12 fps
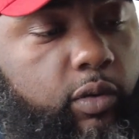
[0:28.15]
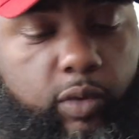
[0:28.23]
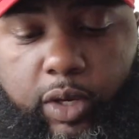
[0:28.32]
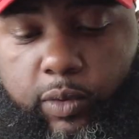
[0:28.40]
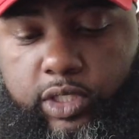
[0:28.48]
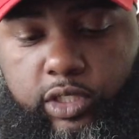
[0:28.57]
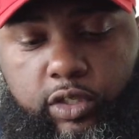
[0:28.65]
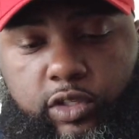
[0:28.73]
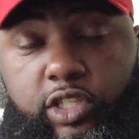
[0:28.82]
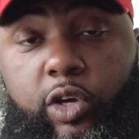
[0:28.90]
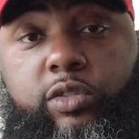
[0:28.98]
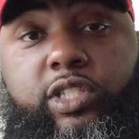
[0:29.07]
what I want you to do
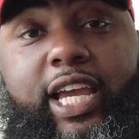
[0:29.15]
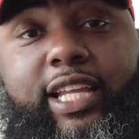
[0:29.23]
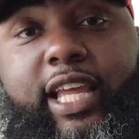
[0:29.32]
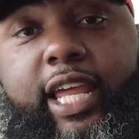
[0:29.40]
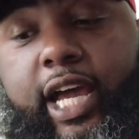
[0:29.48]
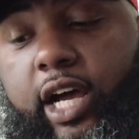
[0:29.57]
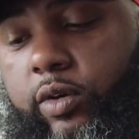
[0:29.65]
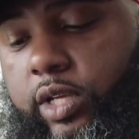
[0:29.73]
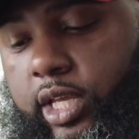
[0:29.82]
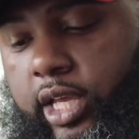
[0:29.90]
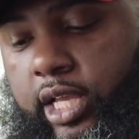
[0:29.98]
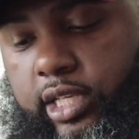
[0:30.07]
is go check that out,